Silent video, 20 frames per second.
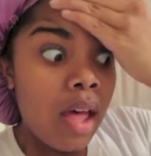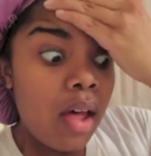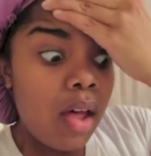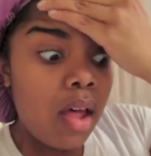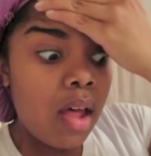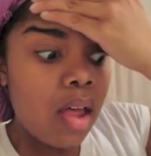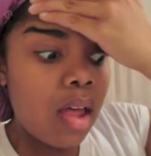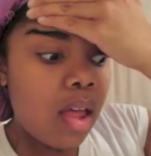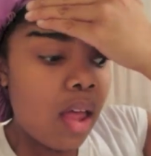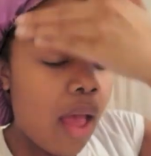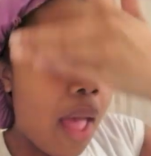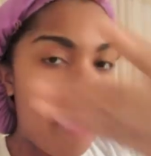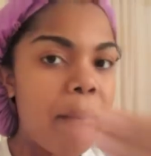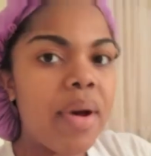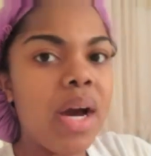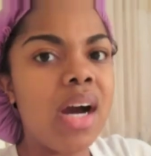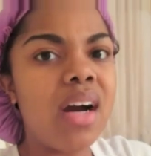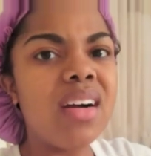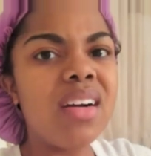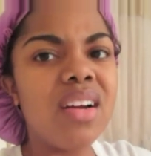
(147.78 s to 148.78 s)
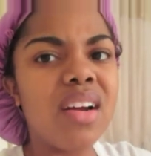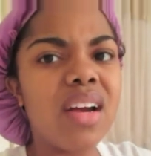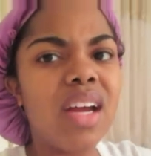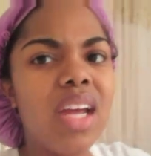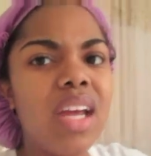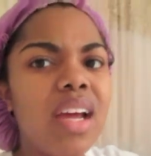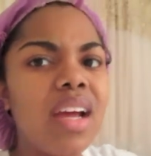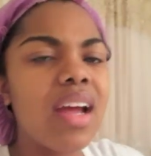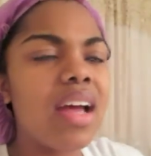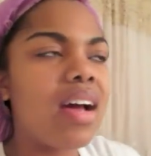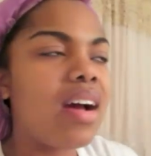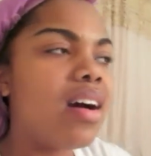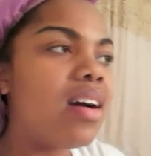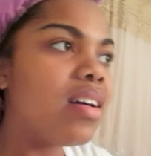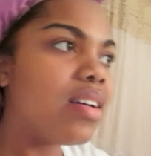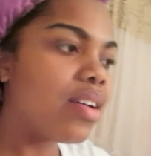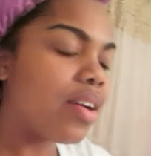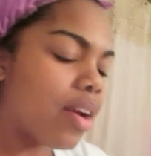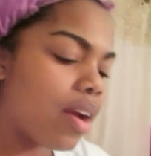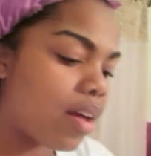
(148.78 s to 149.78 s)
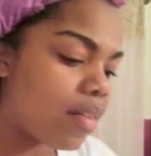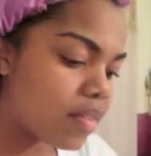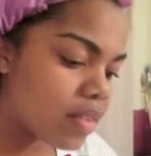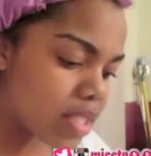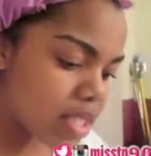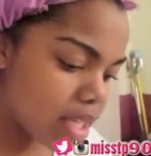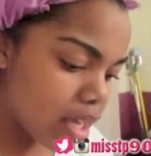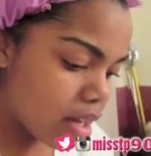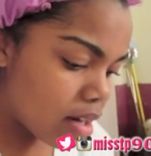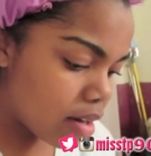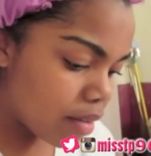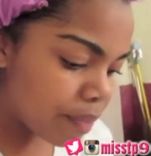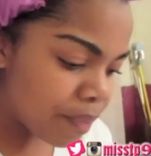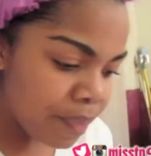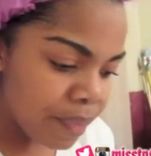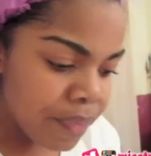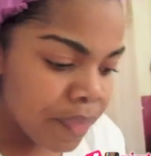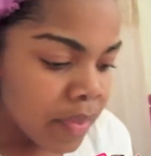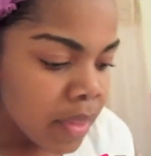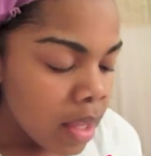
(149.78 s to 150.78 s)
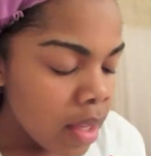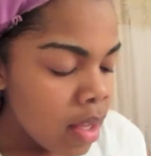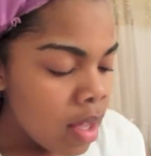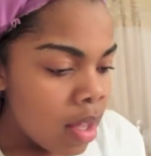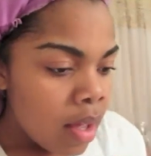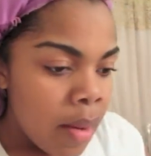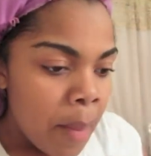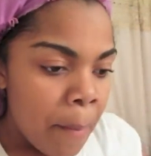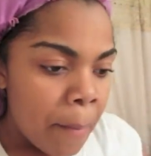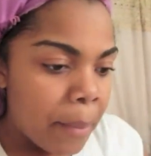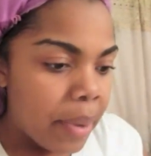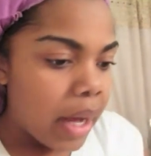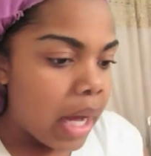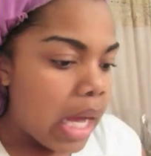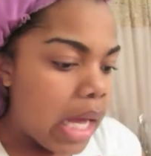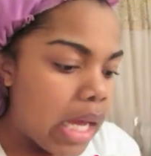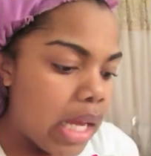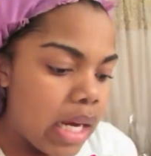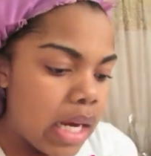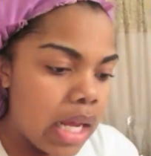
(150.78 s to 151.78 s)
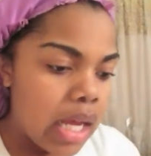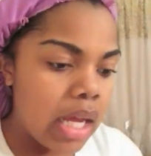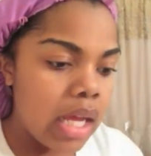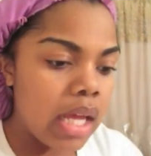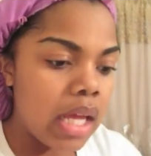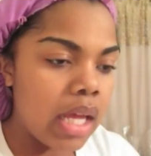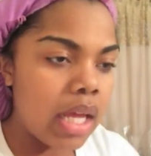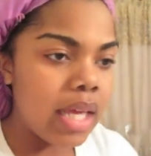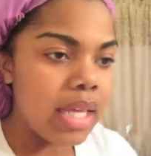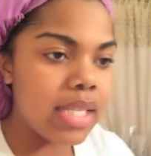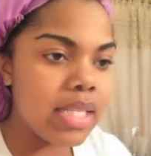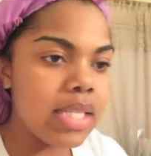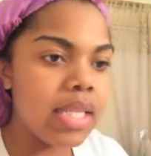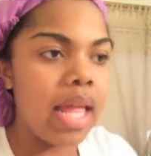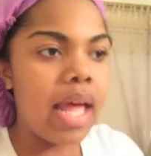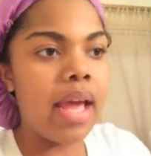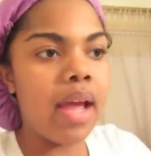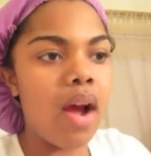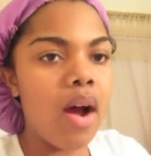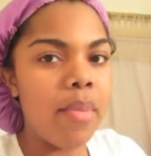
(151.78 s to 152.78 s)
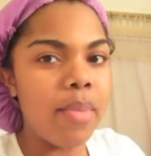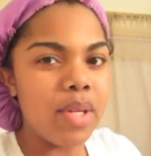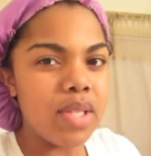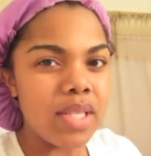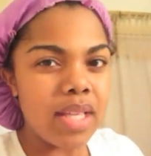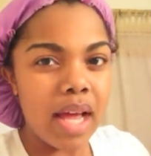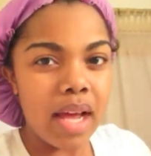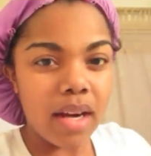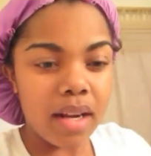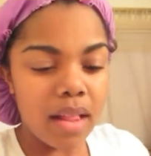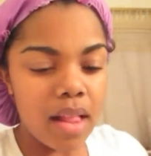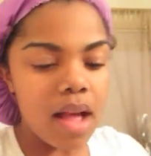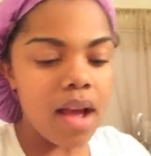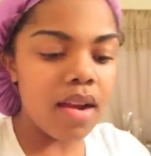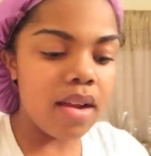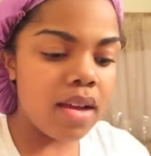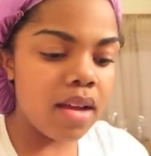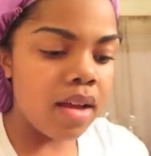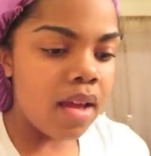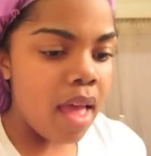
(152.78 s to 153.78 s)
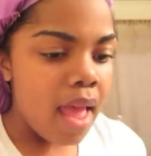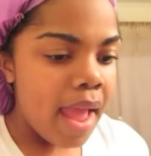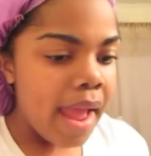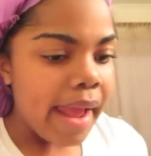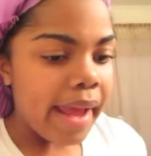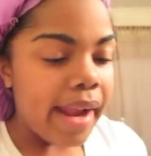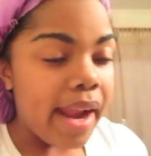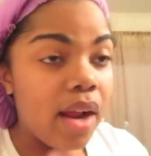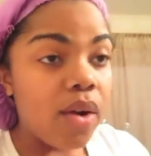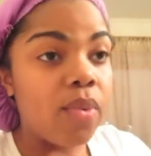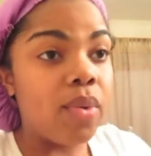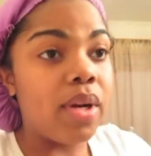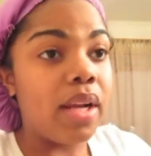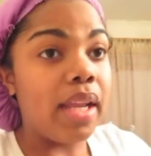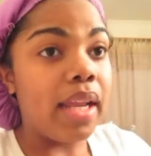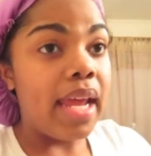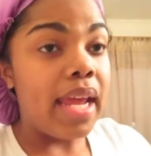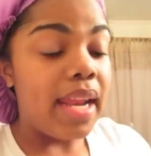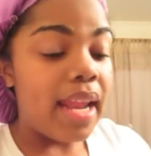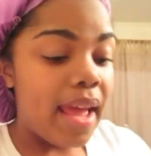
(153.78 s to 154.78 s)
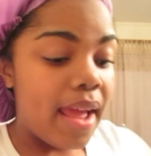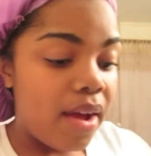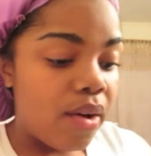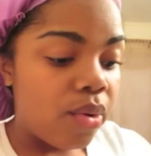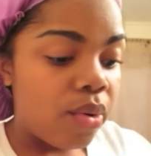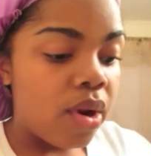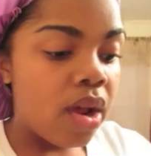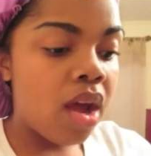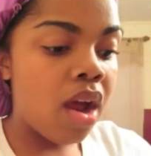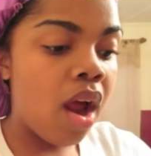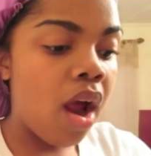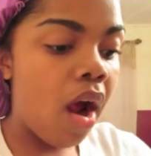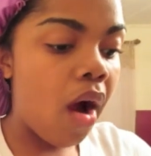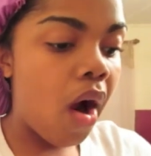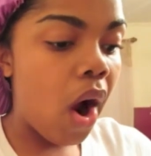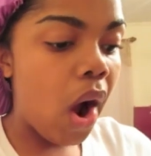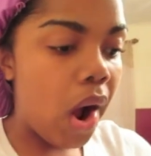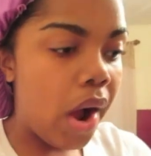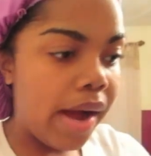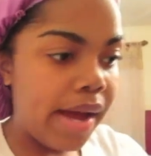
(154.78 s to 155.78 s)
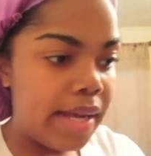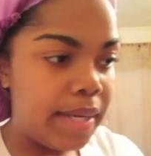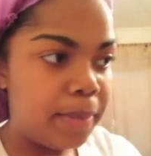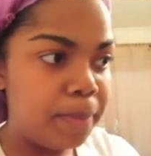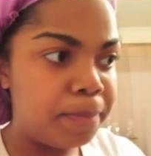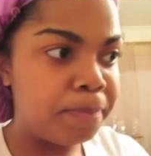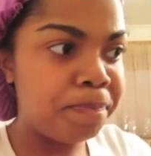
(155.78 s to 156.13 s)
Whew, I'm hungry. I'm not hungry all of a sudden. But it's like almost 9 o'clock and I don't want to lay down on